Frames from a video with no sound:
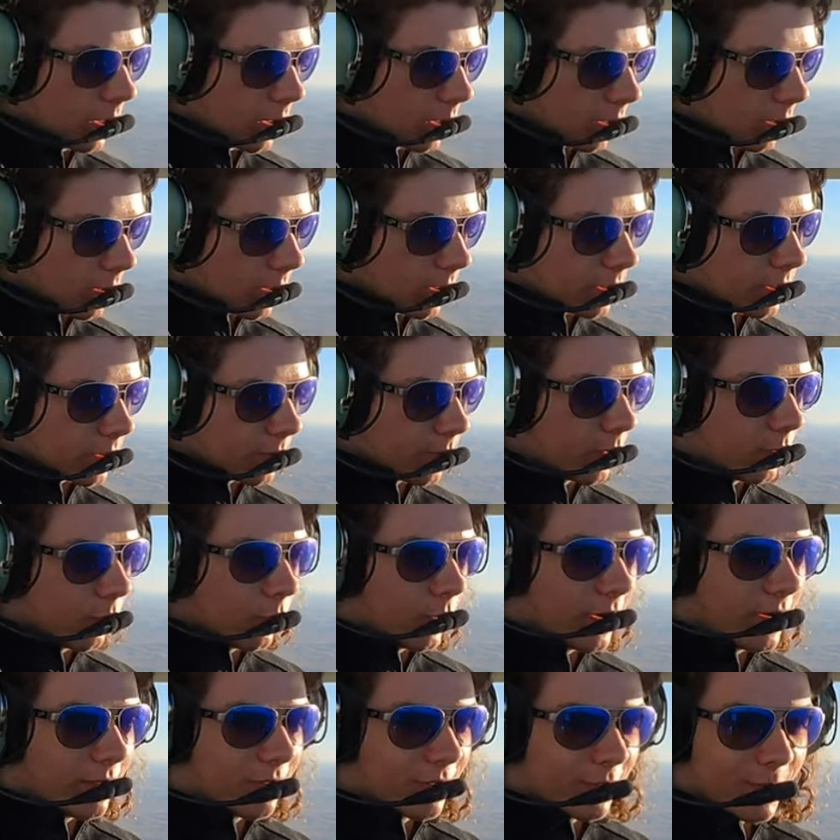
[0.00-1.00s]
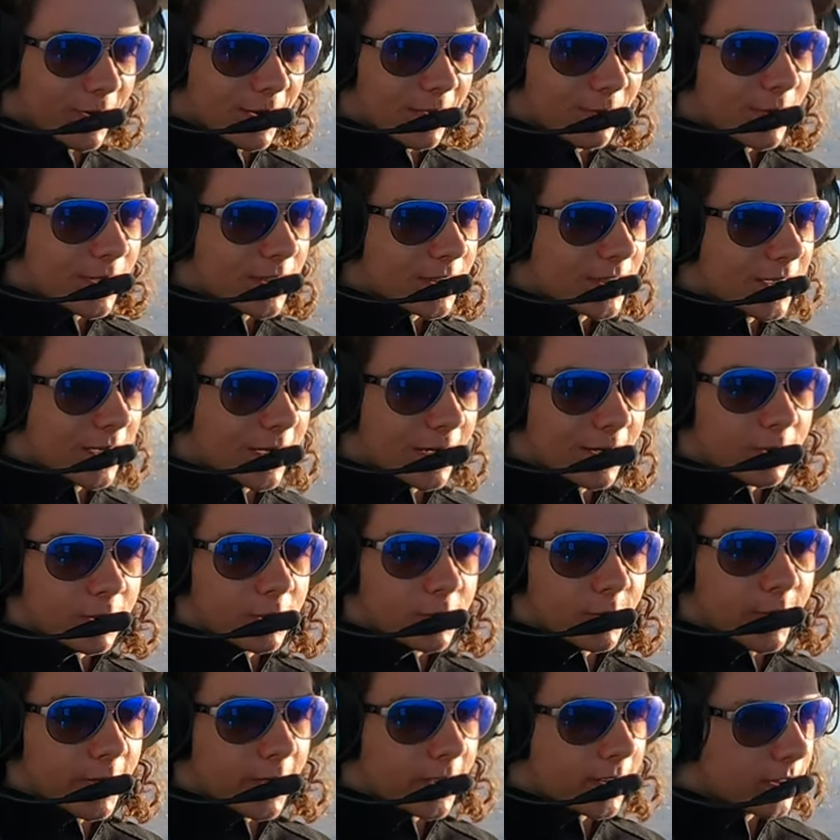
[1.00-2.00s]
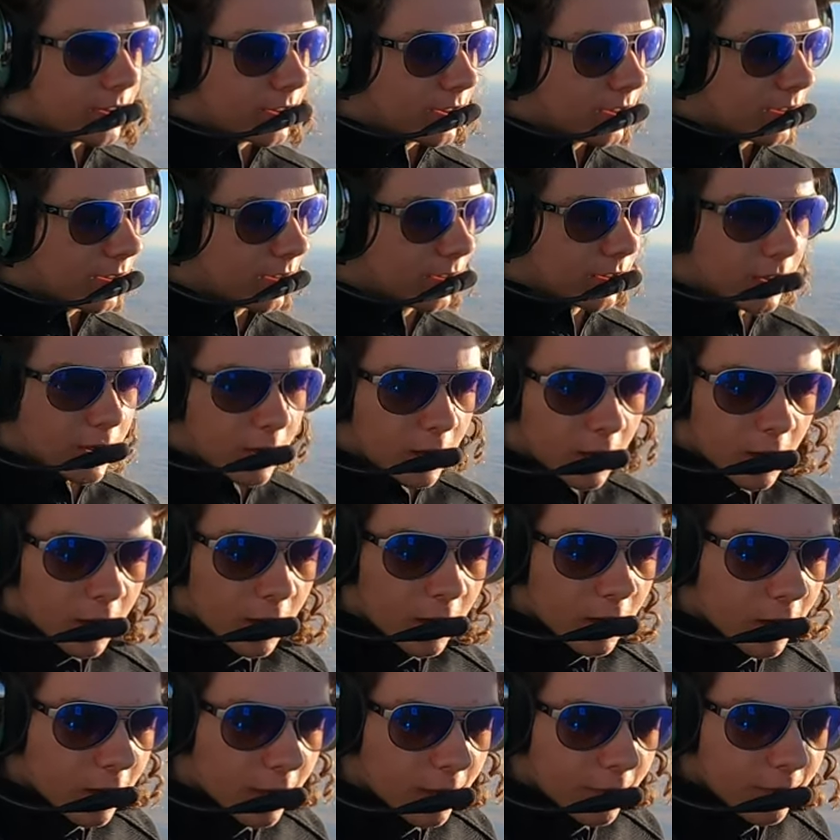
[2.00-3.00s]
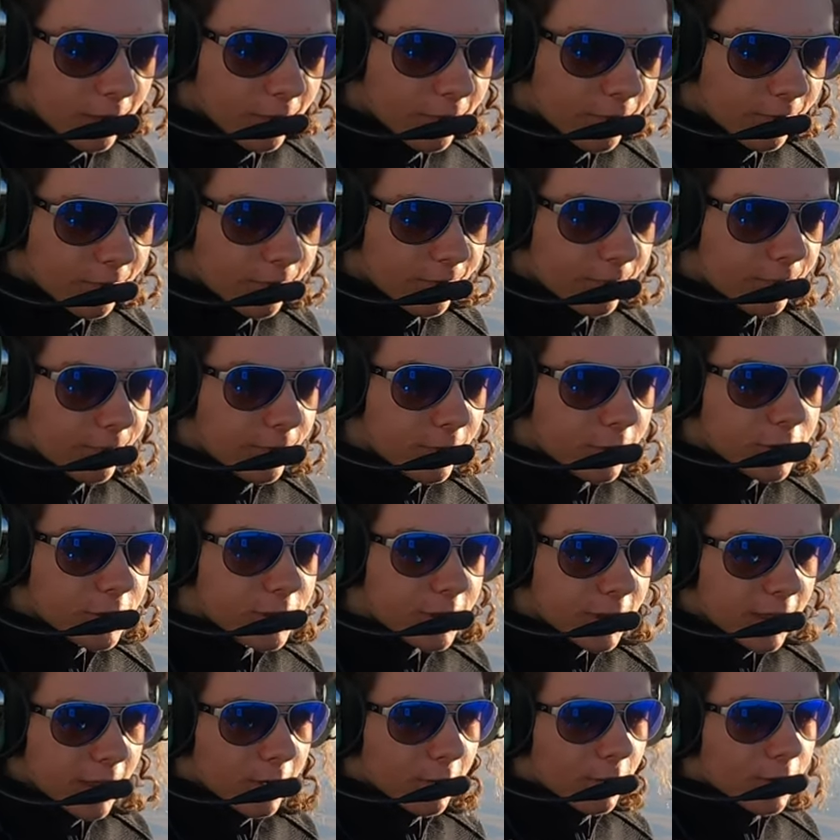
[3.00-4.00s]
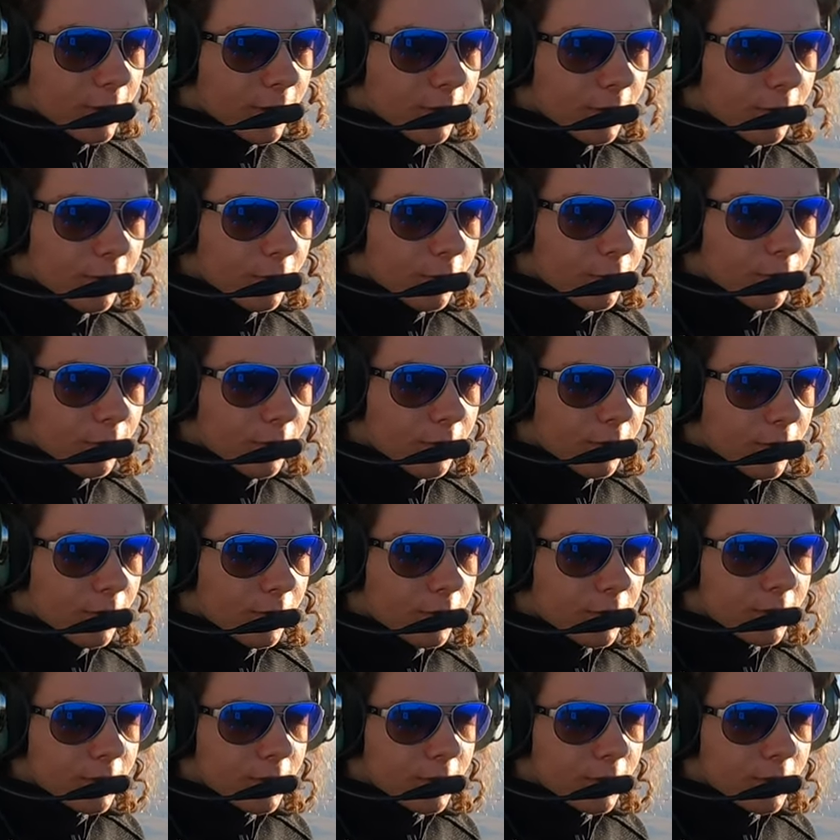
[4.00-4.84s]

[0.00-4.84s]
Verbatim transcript: Alright, so I'm away from any busy airspace. First thing I want to go over